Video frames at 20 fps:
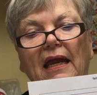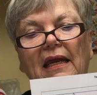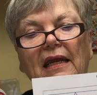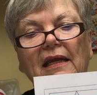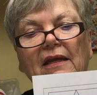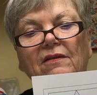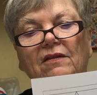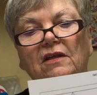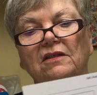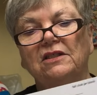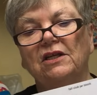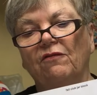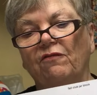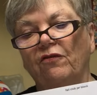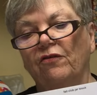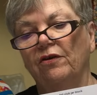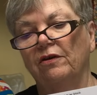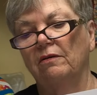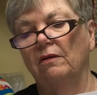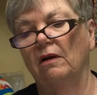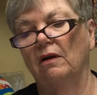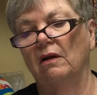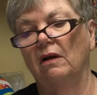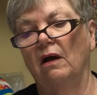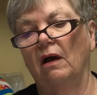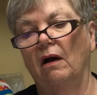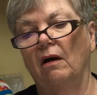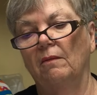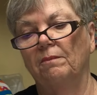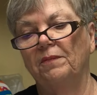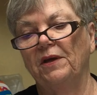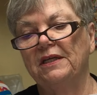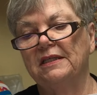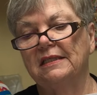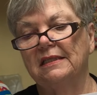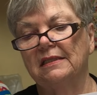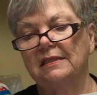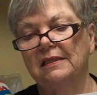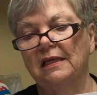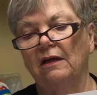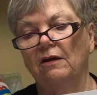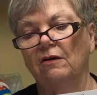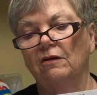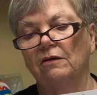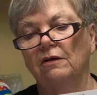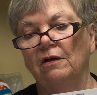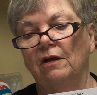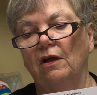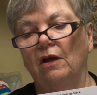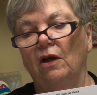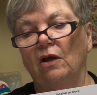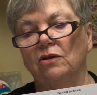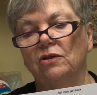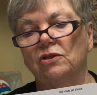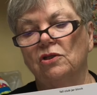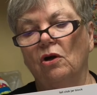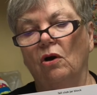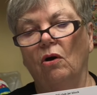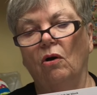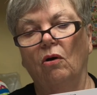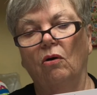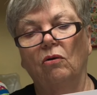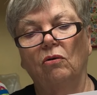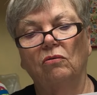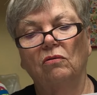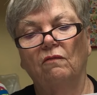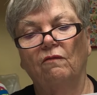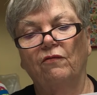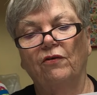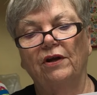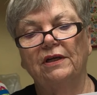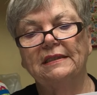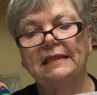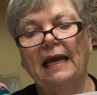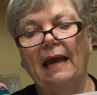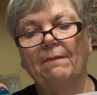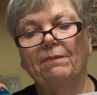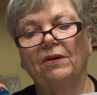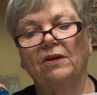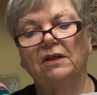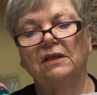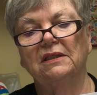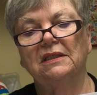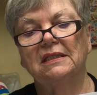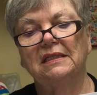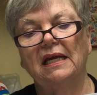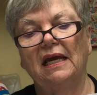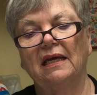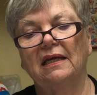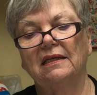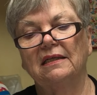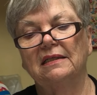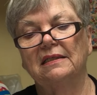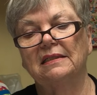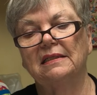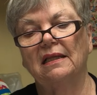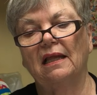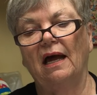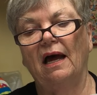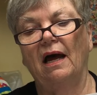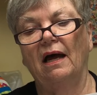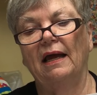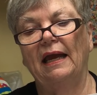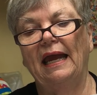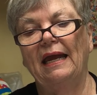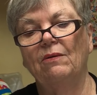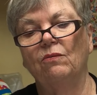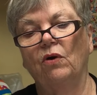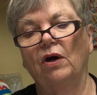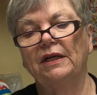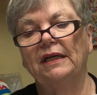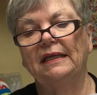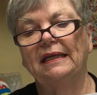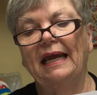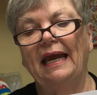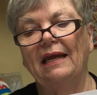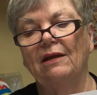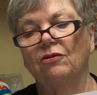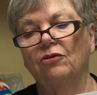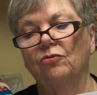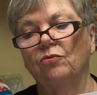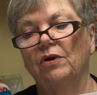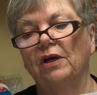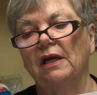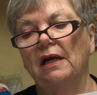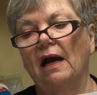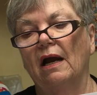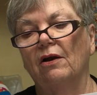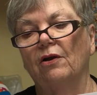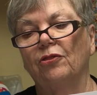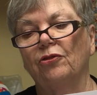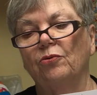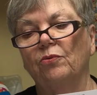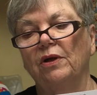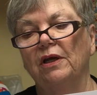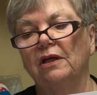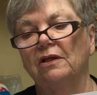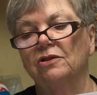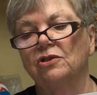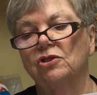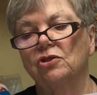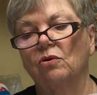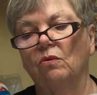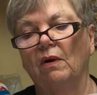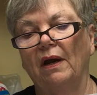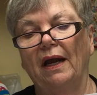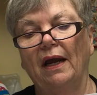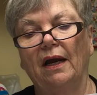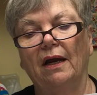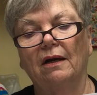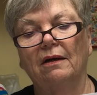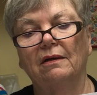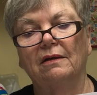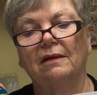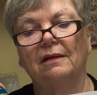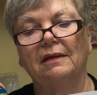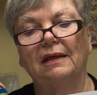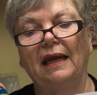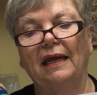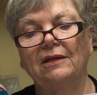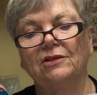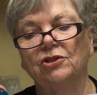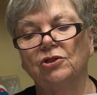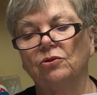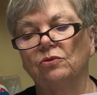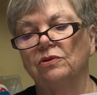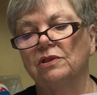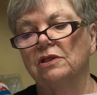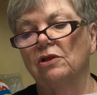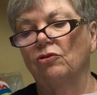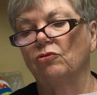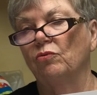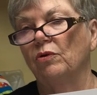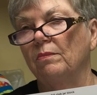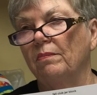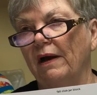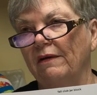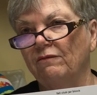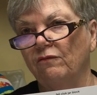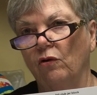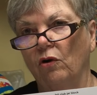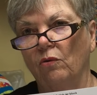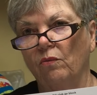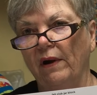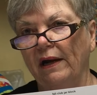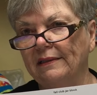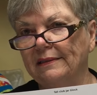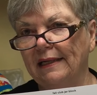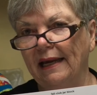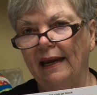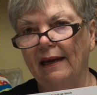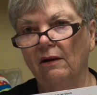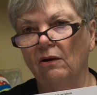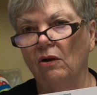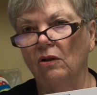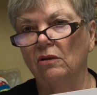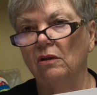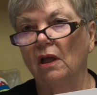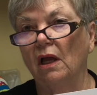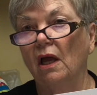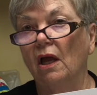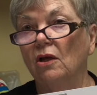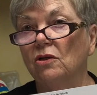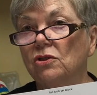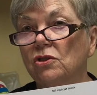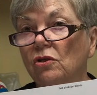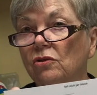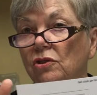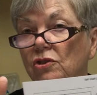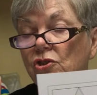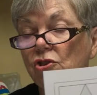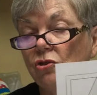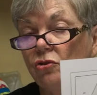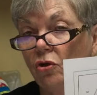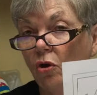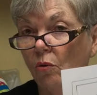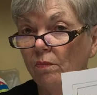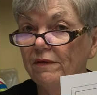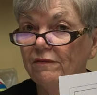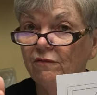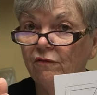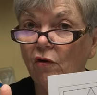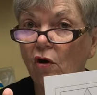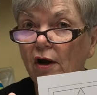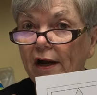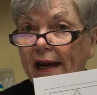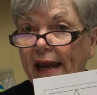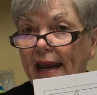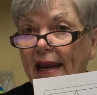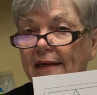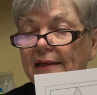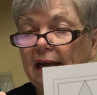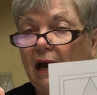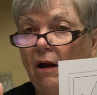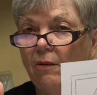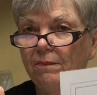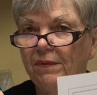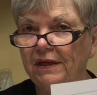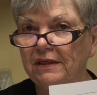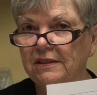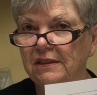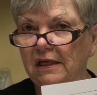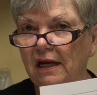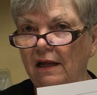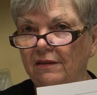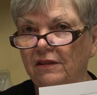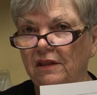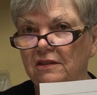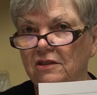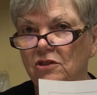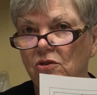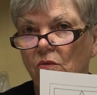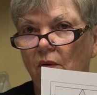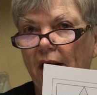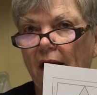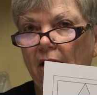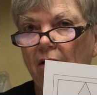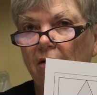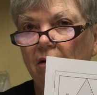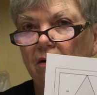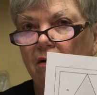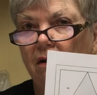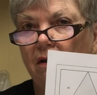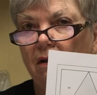in the different pieces here. So for example, it says A1 and A3 are a 3-inch square, and A2 is a 3x4 rectangle, so that you know beforehand how big to cut the square